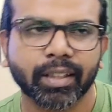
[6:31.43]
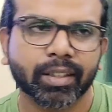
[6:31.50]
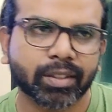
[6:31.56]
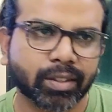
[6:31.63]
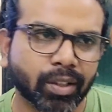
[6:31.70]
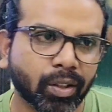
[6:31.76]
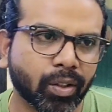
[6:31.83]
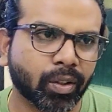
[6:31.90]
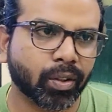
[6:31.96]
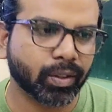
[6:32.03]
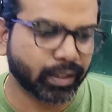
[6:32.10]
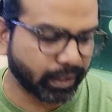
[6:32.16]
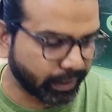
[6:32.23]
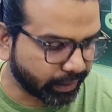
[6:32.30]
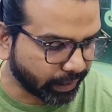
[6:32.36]

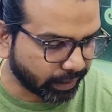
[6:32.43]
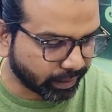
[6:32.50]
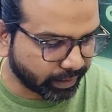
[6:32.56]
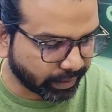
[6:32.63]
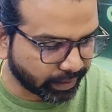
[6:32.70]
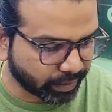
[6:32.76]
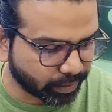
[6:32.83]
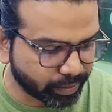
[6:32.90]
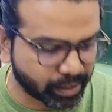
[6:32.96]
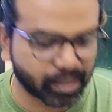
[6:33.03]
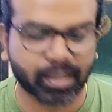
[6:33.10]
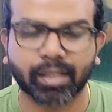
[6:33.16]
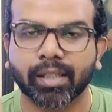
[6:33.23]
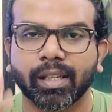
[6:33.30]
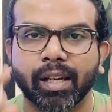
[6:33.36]
So these are the things
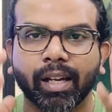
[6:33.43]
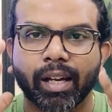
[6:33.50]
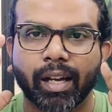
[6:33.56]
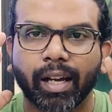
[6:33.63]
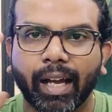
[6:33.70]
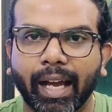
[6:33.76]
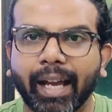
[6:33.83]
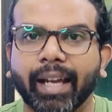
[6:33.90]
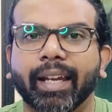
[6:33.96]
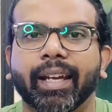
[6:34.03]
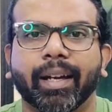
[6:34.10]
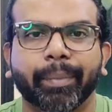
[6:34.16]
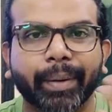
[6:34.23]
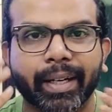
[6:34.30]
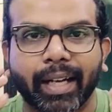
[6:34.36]
which
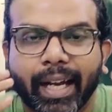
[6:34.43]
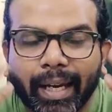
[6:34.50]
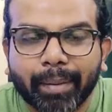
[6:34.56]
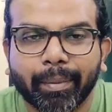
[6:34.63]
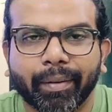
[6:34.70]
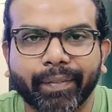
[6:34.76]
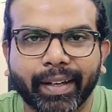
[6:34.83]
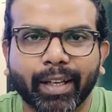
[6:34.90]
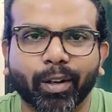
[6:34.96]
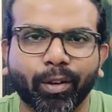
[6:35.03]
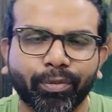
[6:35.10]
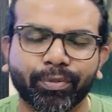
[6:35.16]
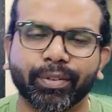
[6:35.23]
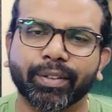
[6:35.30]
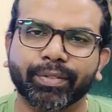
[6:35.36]
I am aware
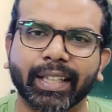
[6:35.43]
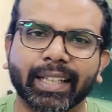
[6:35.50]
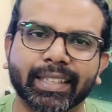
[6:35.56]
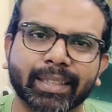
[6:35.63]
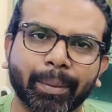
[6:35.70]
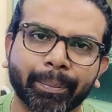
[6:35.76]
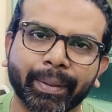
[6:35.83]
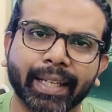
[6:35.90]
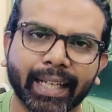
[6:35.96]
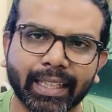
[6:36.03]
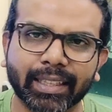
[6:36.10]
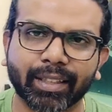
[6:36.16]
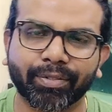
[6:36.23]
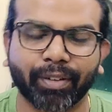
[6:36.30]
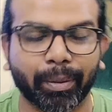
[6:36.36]
of. If there is something
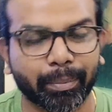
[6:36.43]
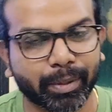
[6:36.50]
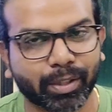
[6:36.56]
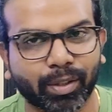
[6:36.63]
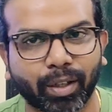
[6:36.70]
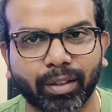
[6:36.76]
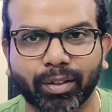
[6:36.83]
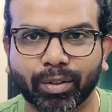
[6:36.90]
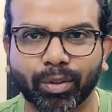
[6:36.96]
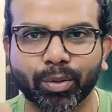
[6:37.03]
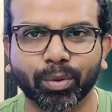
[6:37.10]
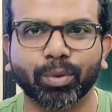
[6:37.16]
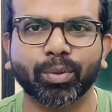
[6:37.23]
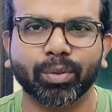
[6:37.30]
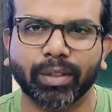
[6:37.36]
else, if I missed out,
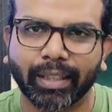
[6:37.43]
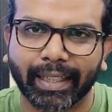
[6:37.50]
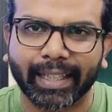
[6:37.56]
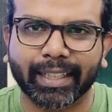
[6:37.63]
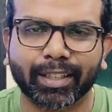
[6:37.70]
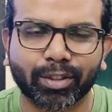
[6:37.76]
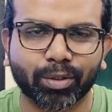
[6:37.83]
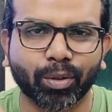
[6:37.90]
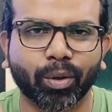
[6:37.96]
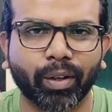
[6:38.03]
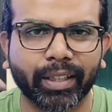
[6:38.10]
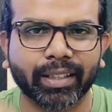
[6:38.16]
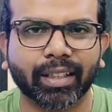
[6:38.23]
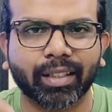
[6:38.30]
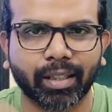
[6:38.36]
do let us
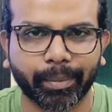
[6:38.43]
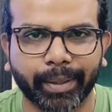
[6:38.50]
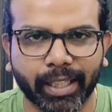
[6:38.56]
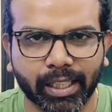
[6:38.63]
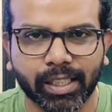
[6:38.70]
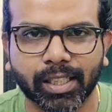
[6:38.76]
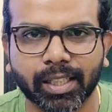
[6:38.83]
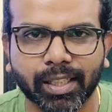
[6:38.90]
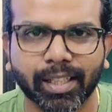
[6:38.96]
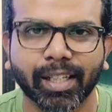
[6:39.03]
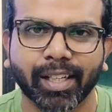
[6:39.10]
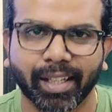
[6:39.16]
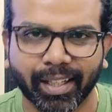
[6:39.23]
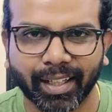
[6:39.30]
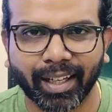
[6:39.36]
know in the
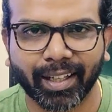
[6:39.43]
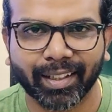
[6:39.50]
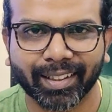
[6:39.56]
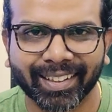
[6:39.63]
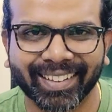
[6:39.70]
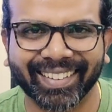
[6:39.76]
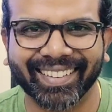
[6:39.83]
comments. Yeah.